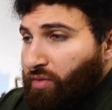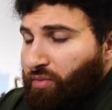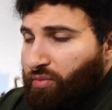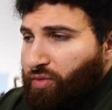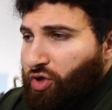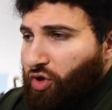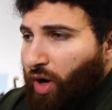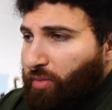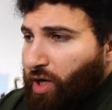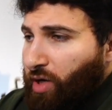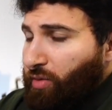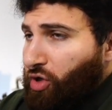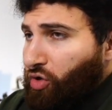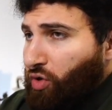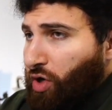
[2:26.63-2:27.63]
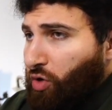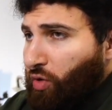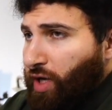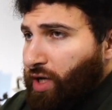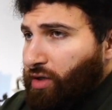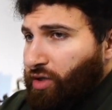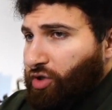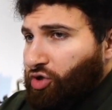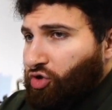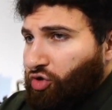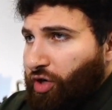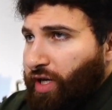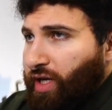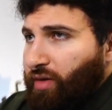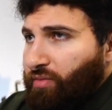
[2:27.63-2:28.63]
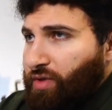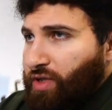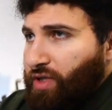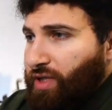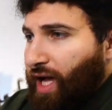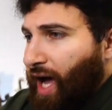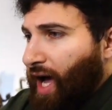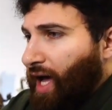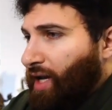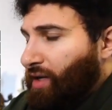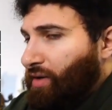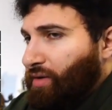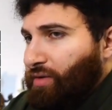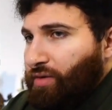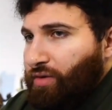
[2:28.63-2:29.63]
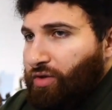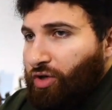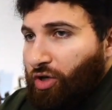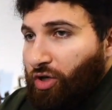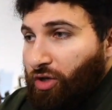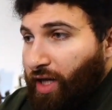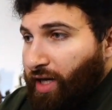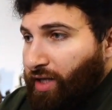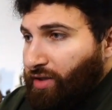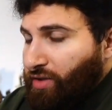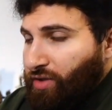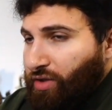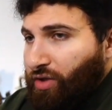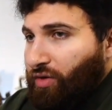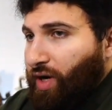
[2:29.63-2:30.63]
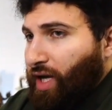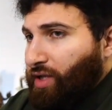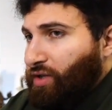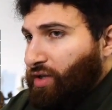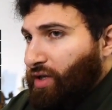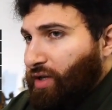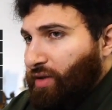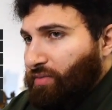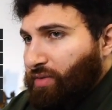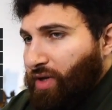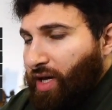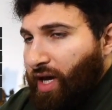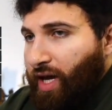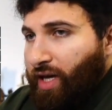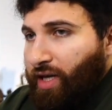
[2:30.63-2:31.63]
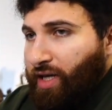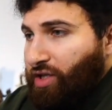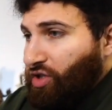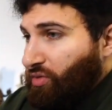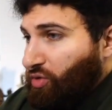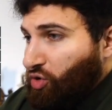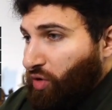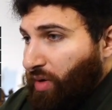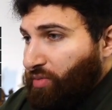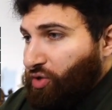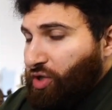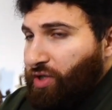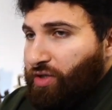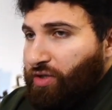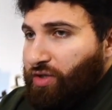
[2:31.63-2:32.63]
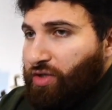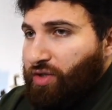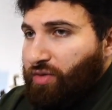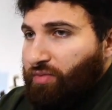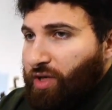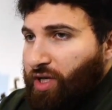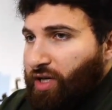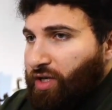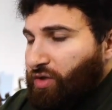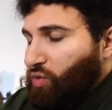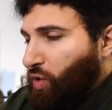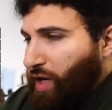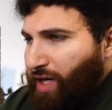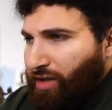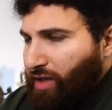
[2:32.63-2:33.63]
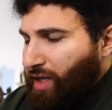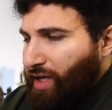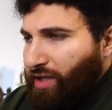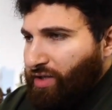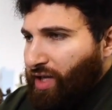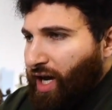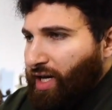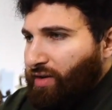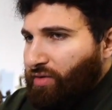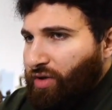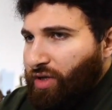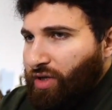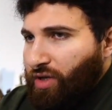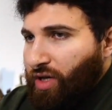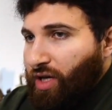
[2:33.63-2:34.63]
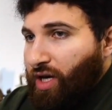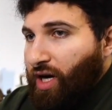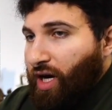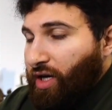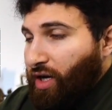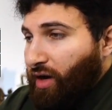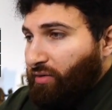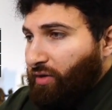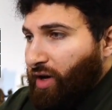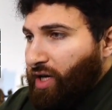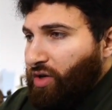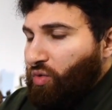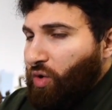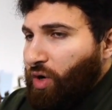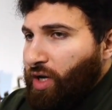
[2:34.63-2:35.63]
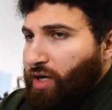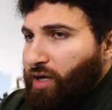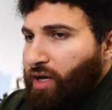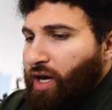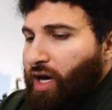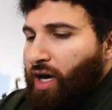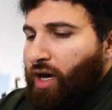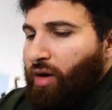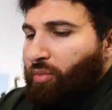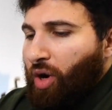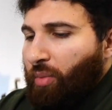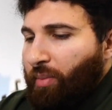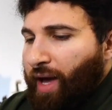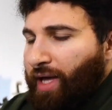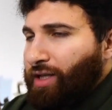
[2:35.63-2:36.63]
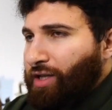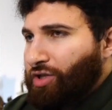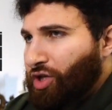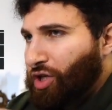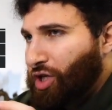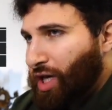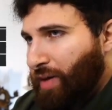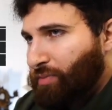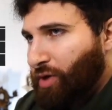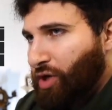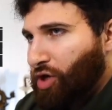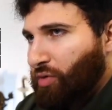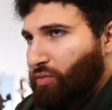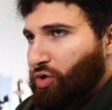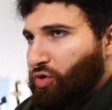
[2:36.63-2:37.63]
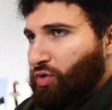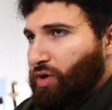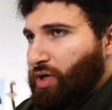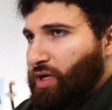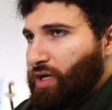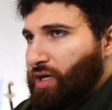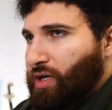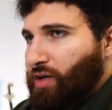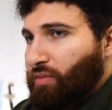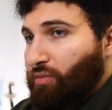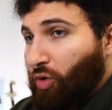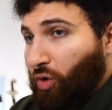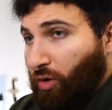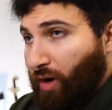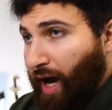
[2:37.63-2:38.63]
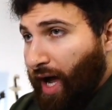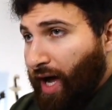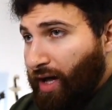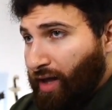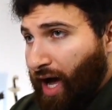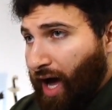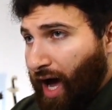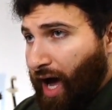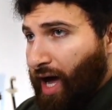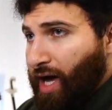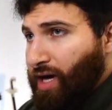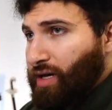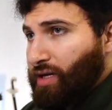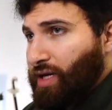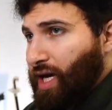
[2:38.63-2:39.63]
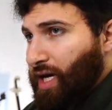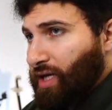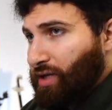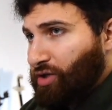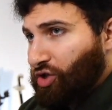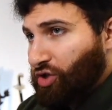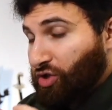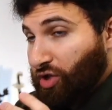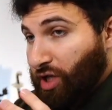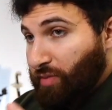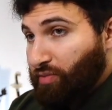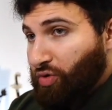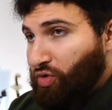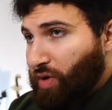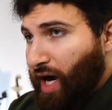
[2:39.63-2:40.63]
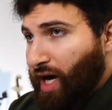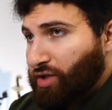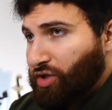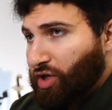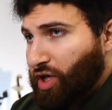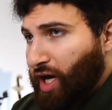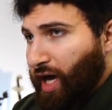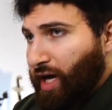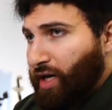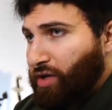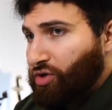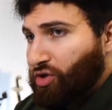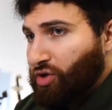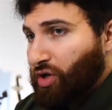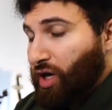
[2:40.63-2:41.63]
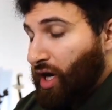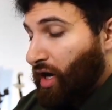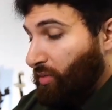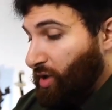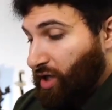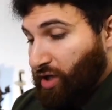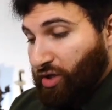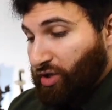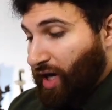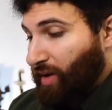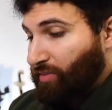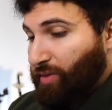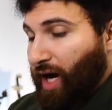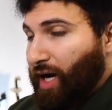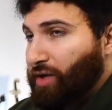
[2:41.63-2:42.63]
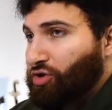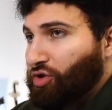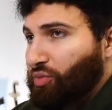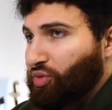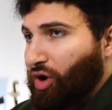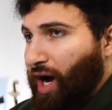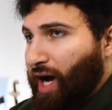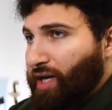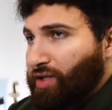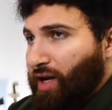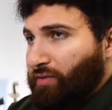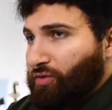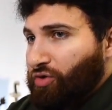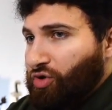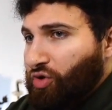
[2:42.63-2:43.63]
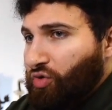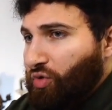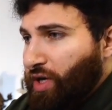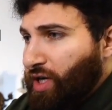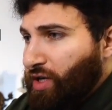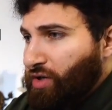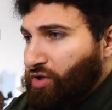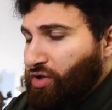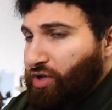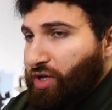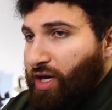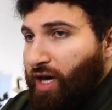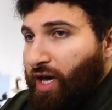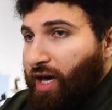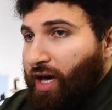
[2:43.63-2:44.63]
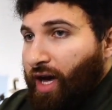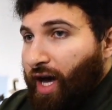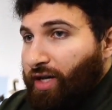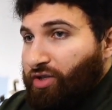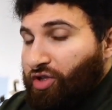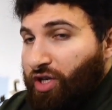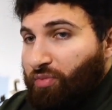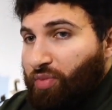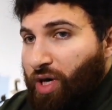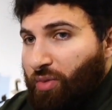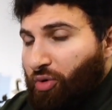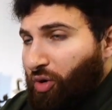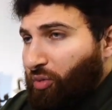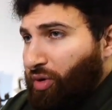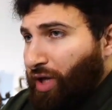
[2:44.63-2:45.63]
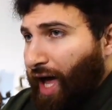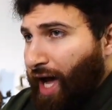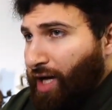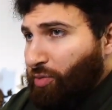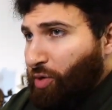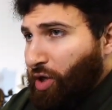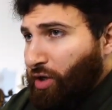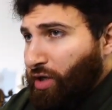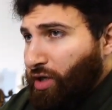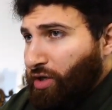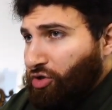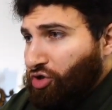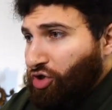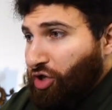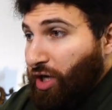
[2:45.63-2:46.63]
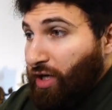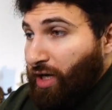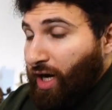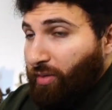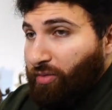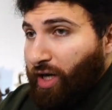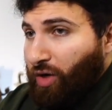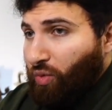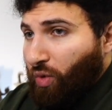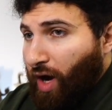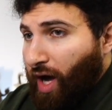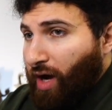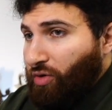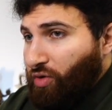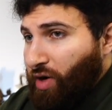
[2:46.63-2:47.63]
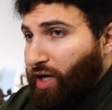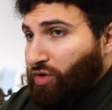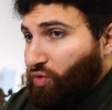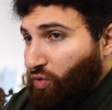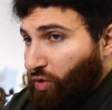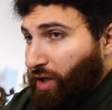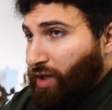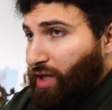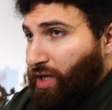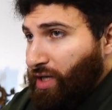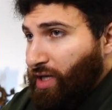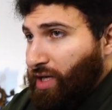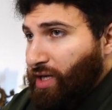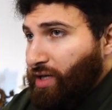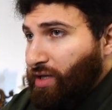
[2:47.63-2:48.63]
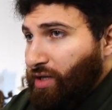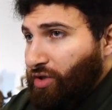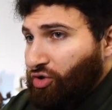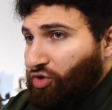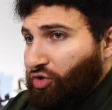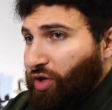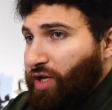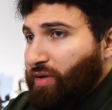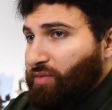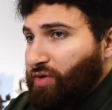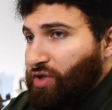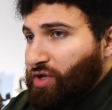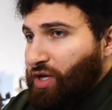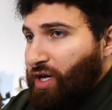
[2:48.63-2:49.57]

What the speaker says: So I'm going to be doing weekly streams, not to collect, not to get subscriptions, because weekly it's not even enough anyway, but mainly to keep the community morale high and just keep you guys engaged, because I'm kind of surprised after 2 weeks. I see people blackpilling and shit, and I'm like, wow, you guys really need these streams